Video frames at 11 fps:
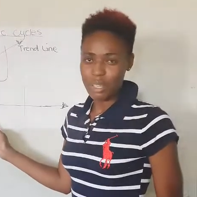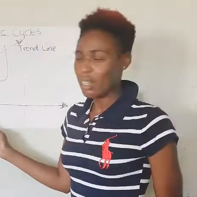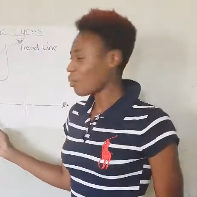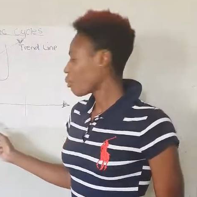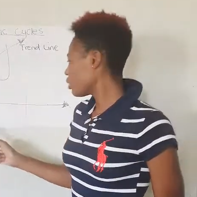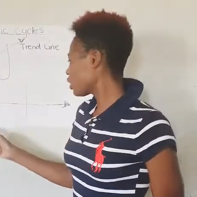
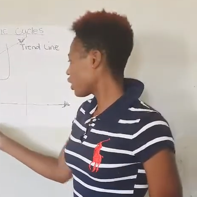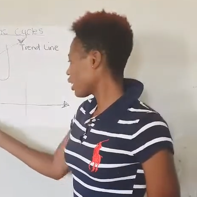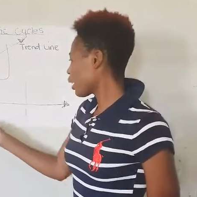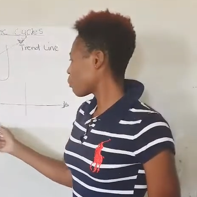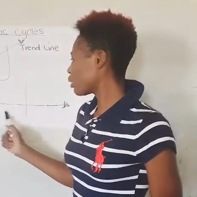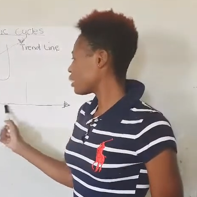When we're talking
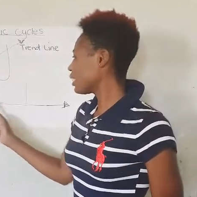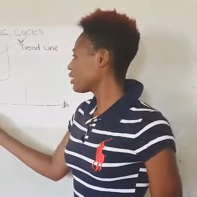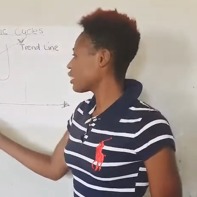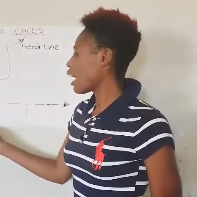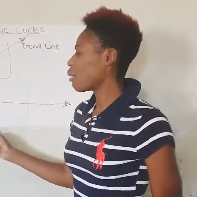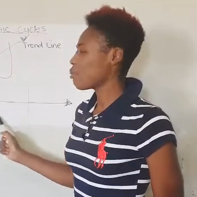about this
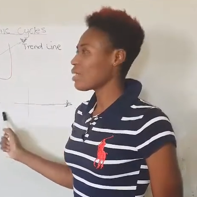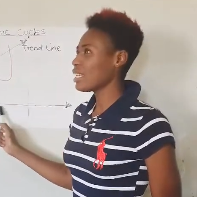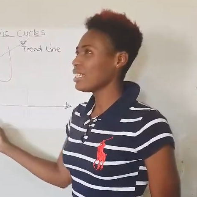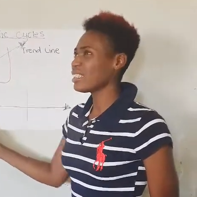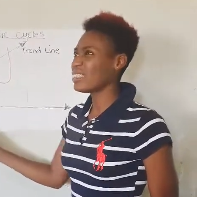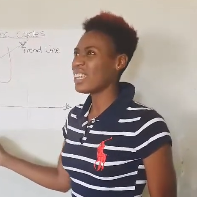time,
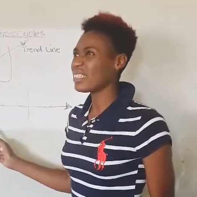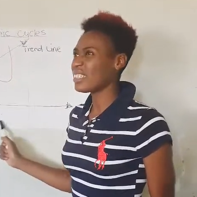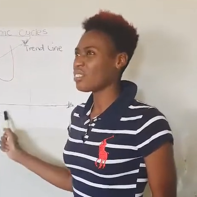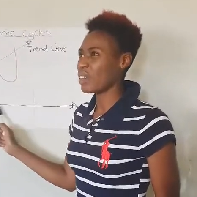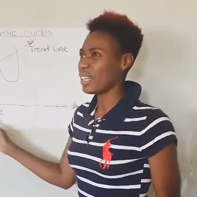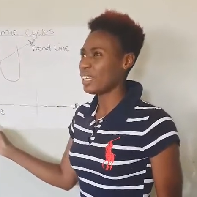this doesn't
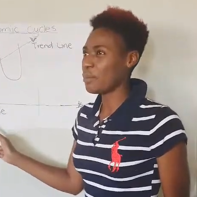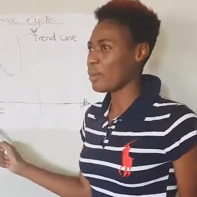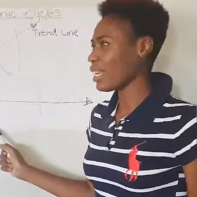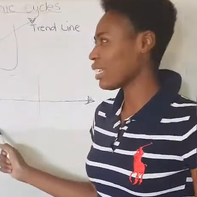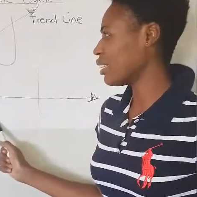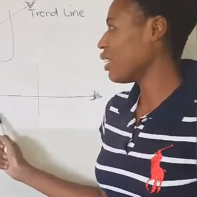really
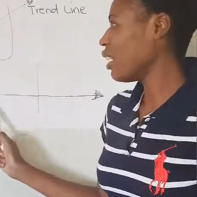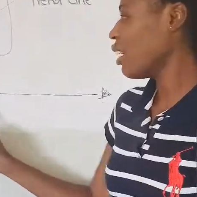mean